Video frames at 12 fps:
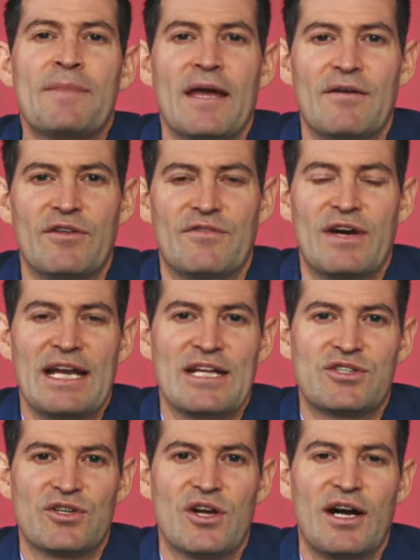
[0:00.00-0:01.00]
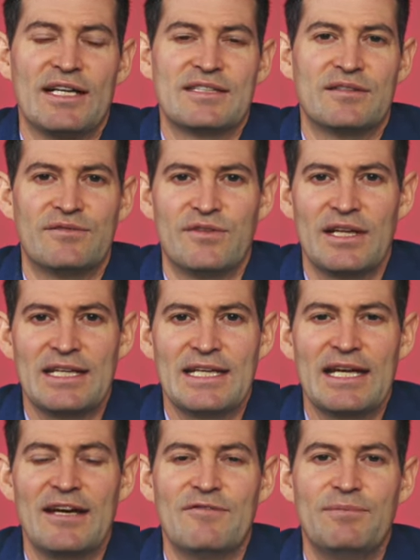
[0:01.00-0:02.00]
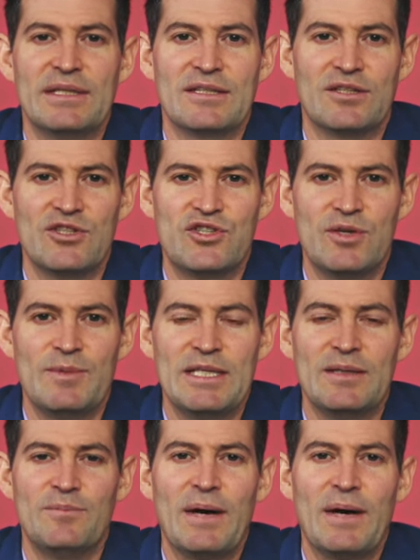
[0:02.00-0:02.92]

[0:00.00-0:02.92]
of the financial costs of flooding have been contributed